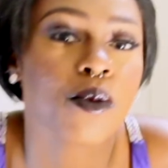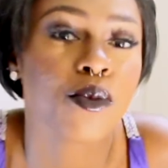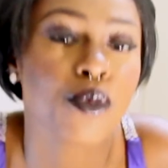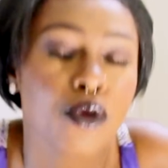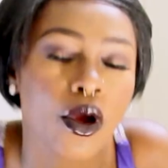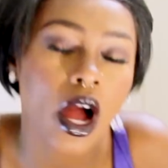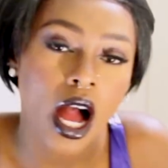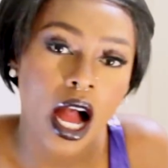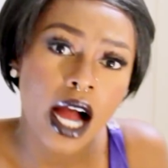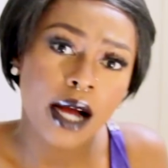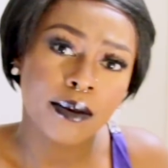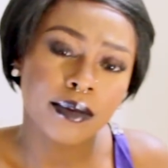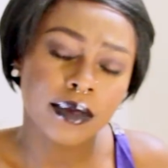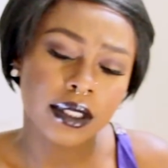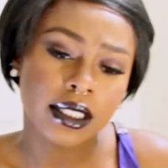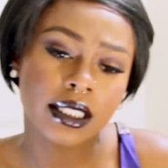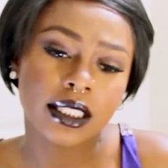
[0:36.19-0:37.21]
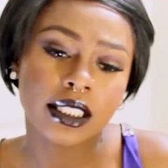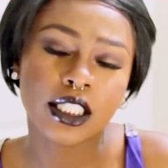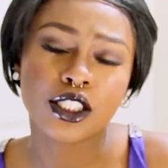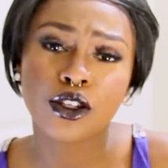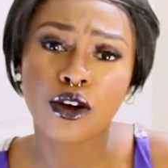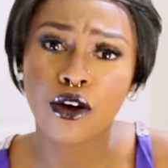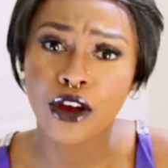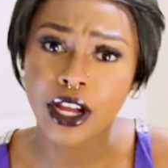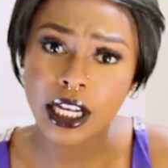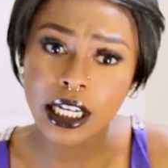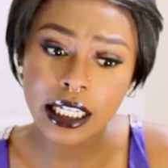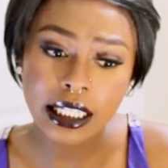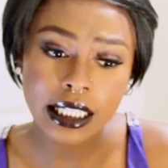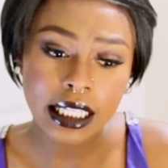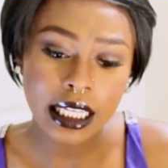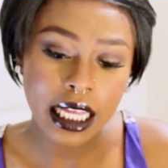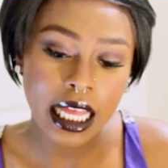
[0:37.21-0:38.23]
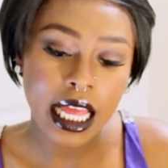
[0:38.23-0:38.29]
prom tutorial.